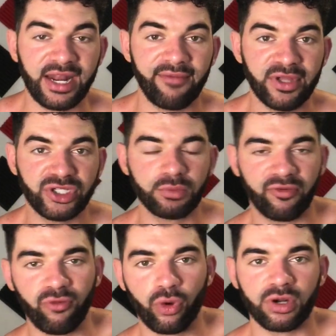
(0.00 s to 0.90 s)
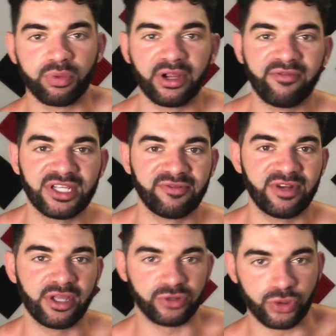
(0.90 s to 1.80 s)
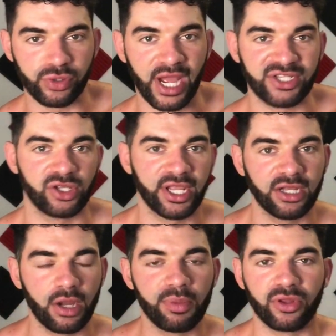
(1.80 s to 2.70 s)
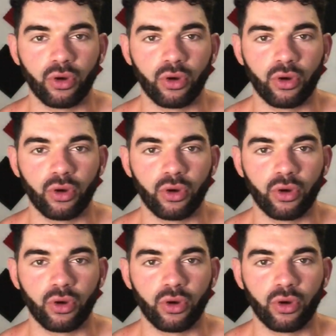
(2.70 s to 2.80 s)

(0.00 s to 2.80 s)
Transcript: And I mentioned before in a previous video too, guys, I'll link it up in the